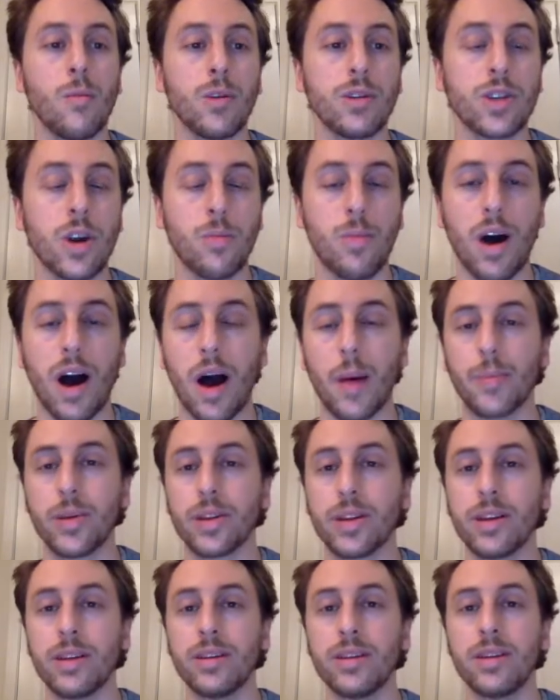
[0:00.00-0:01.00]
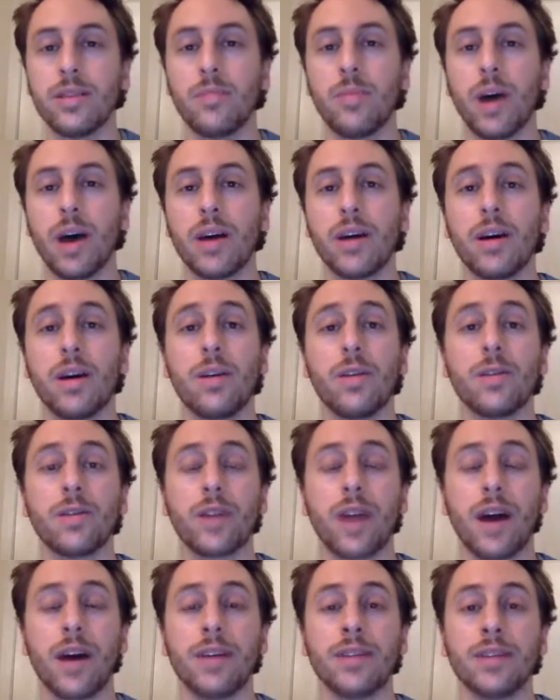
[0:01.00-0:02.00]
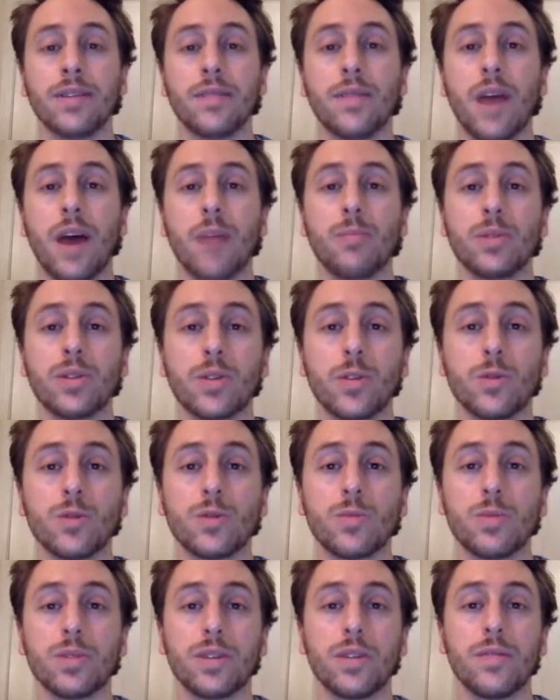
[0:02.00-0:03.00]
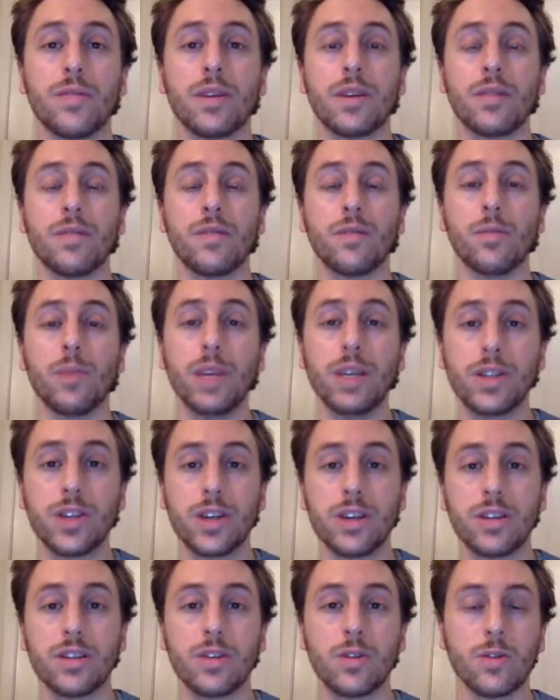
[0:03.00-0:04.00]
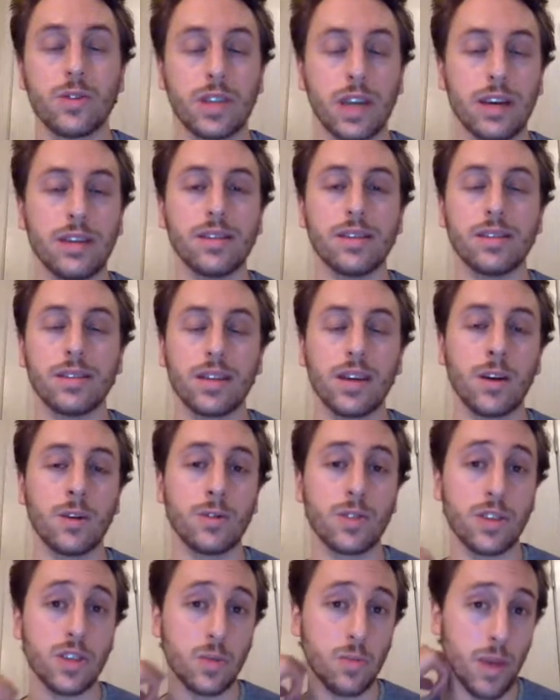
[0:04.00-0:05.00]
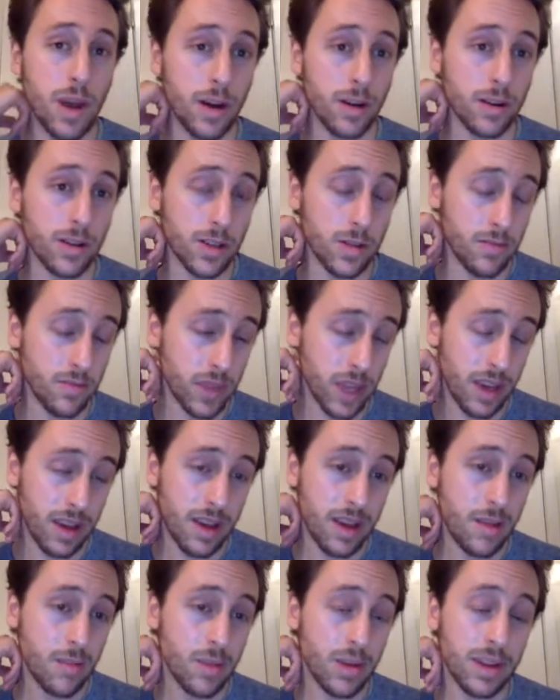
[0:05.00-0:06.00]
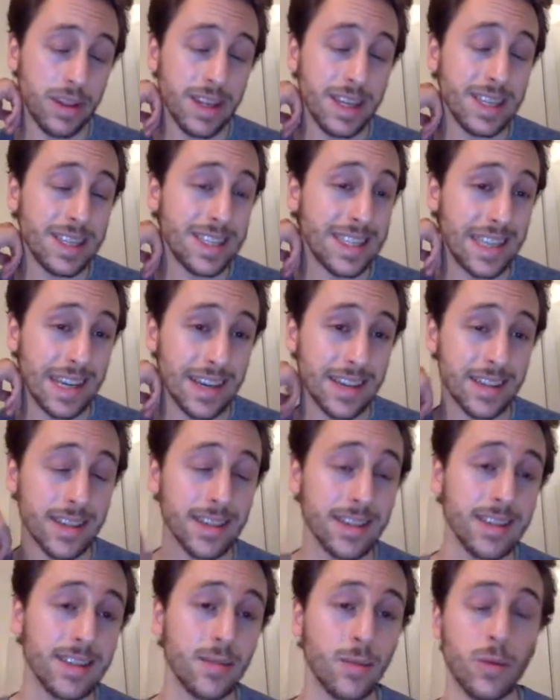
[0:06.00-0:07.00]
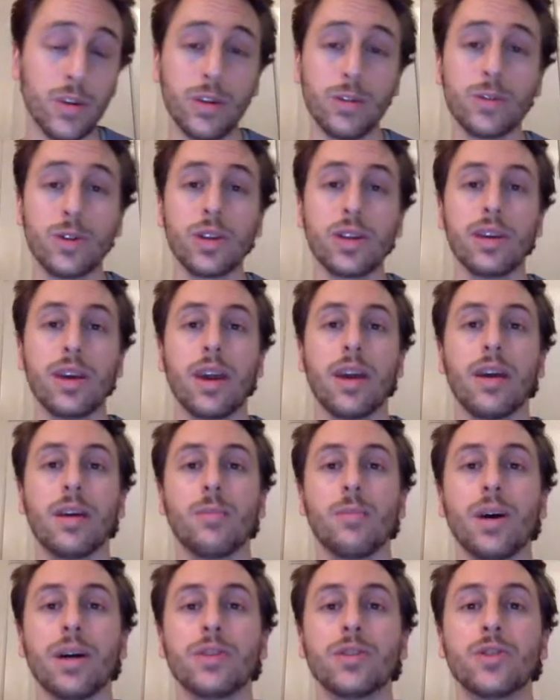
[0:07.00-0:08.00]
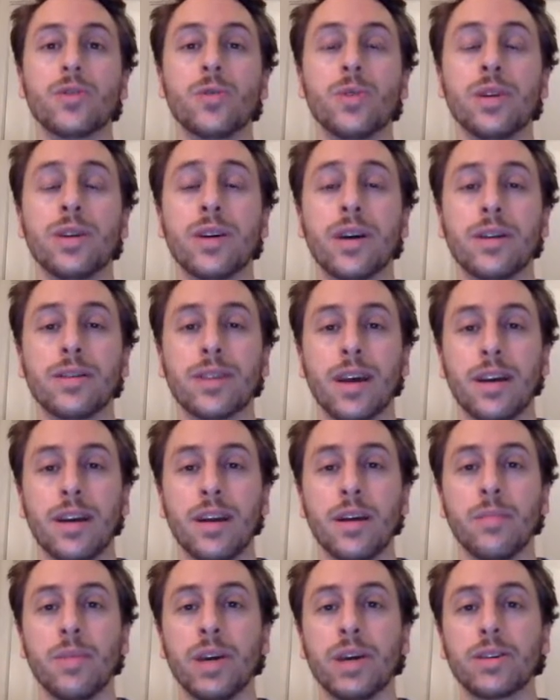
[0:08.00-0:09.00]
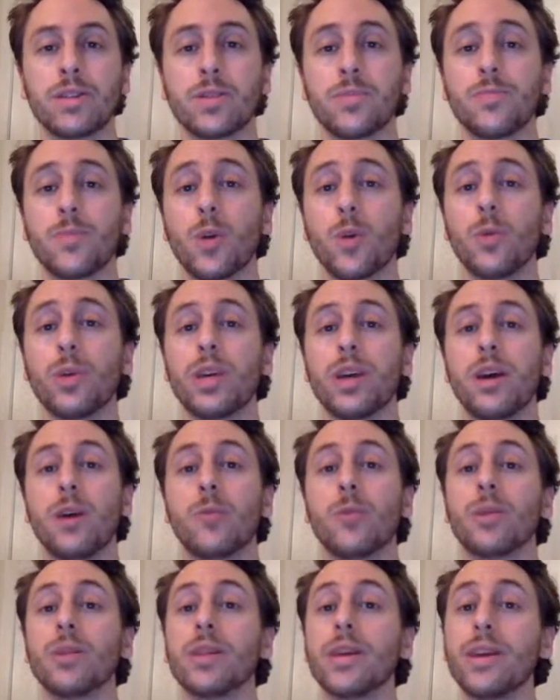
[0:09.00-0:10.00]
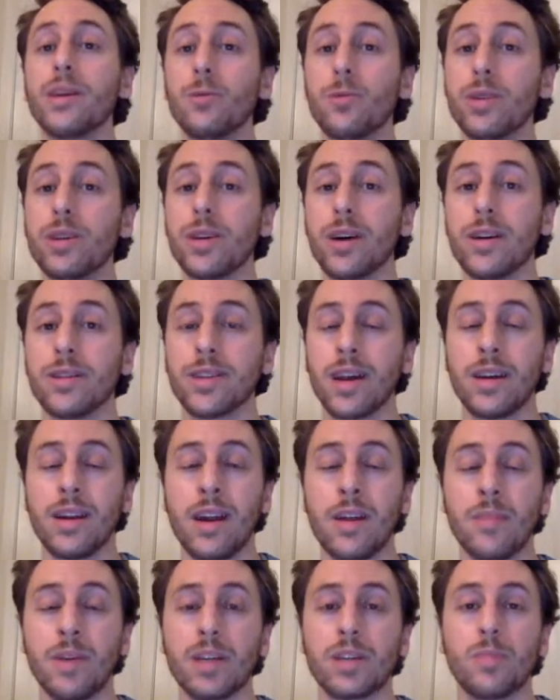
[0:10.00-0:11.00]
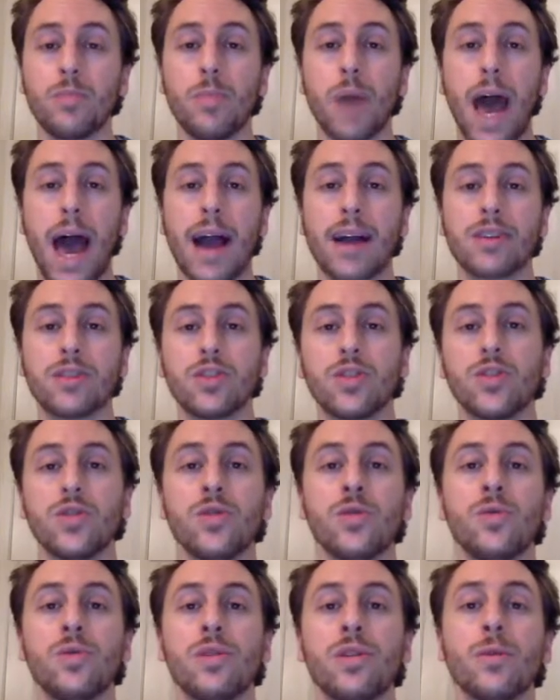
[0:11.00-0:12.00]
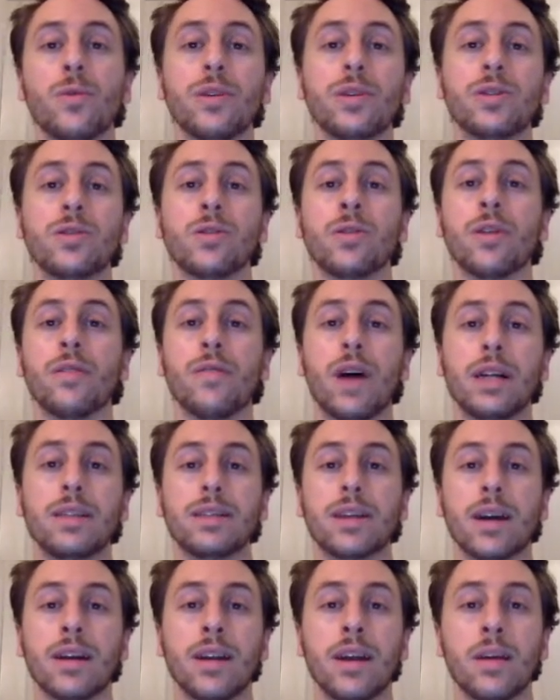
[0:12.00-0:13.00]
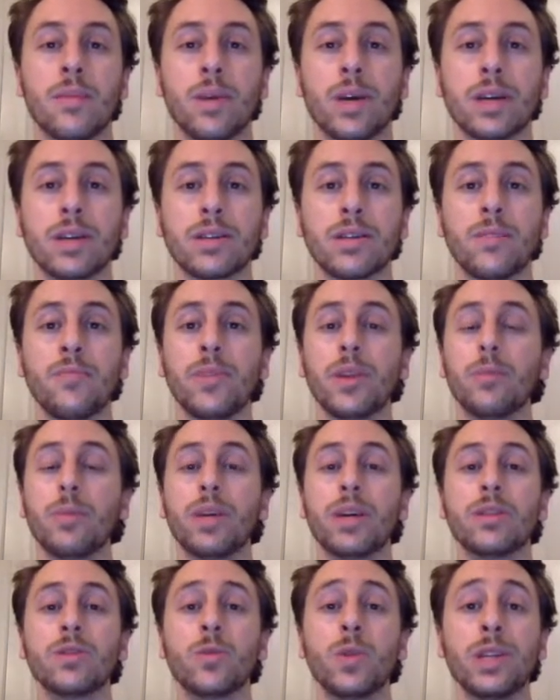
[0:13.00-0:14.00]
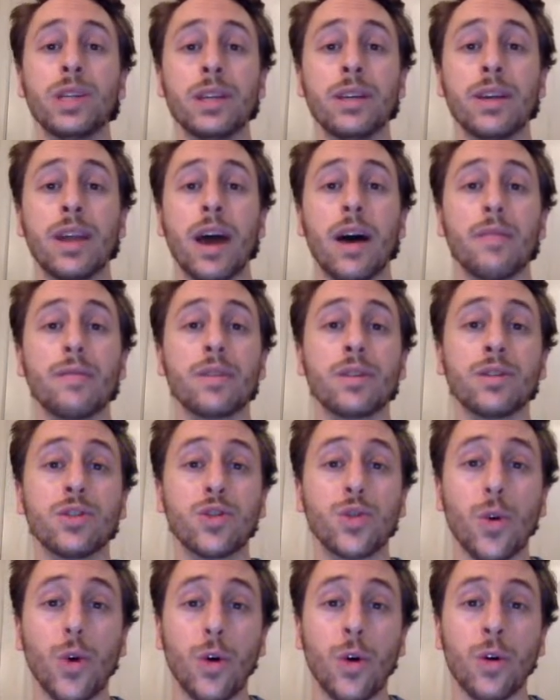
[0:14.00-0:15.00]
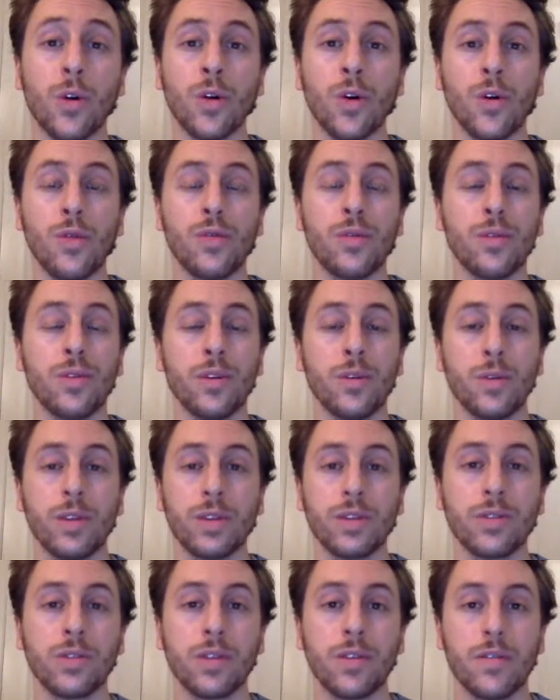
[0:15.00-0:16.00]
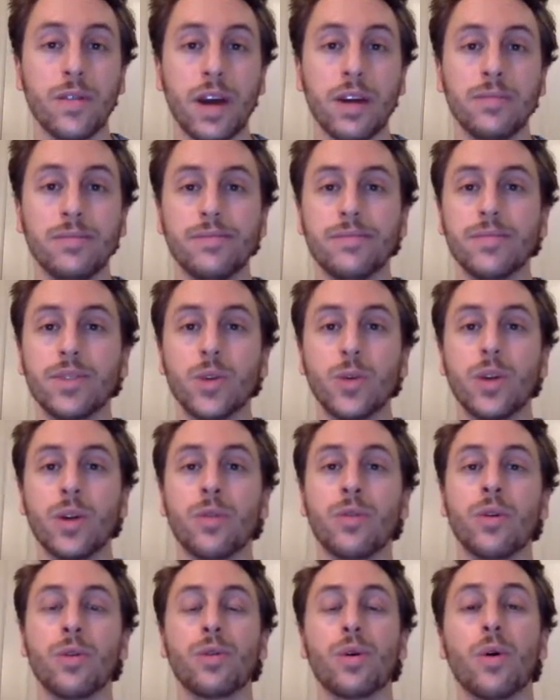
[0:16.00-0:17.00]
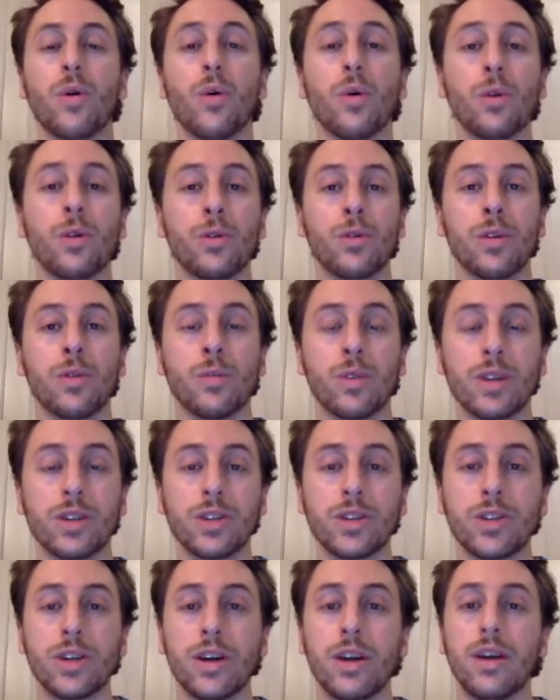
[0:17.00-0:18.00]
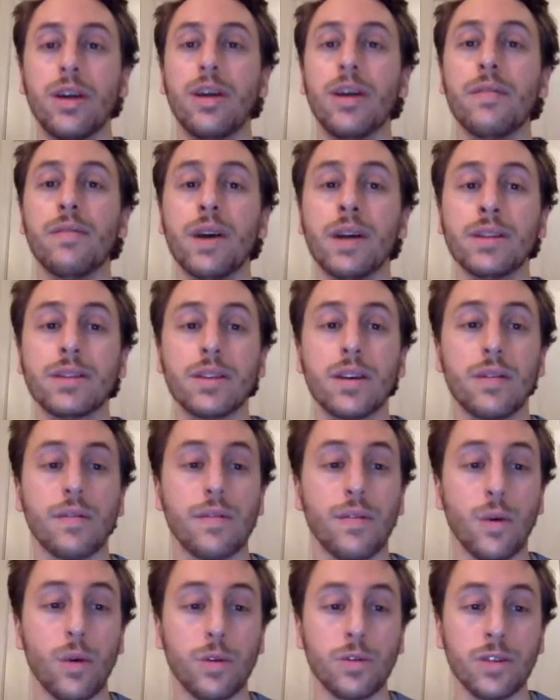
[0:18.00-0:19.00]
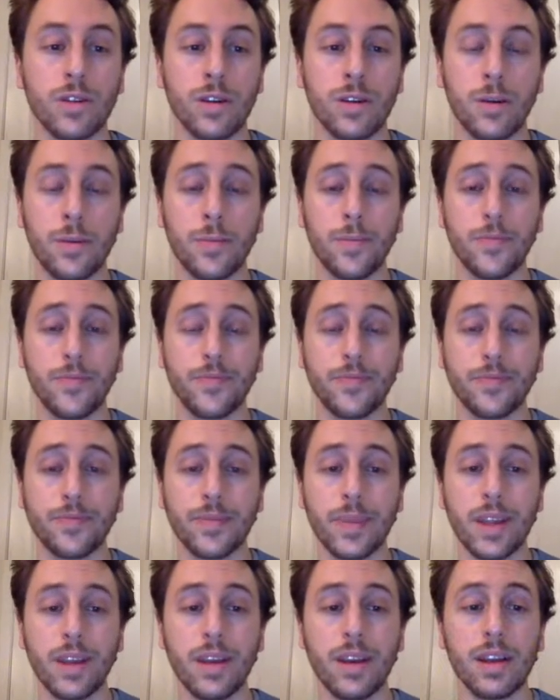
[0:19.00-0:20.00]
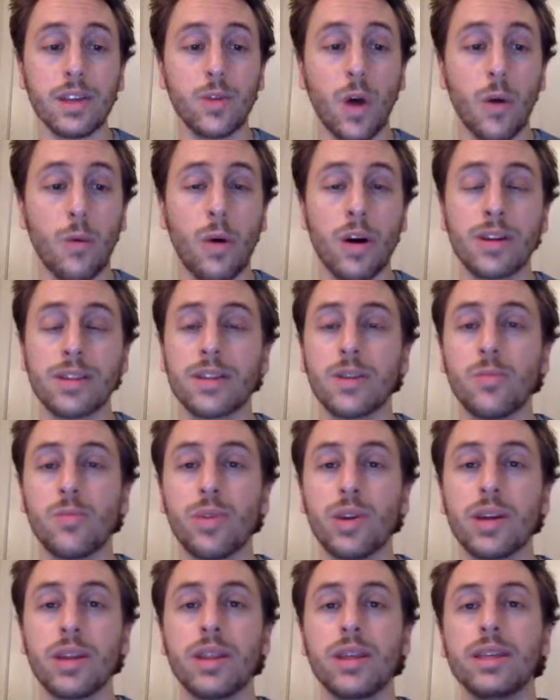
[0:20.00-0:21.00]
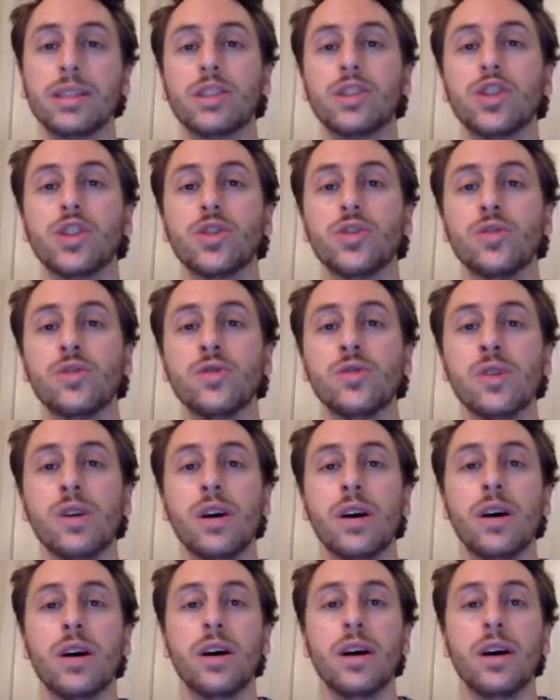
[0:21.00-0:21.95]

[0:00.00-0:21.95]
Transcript: which are populated by all kinds of episode-specific information, so sights and sounds and smells. But in these studies, we usually can't measure recall dynamics, or we can't relate recall dynamics back to the original event dynamics because we didn't have control over the original event. So we don't know the order in which events unfolded. So I wanted to bring these two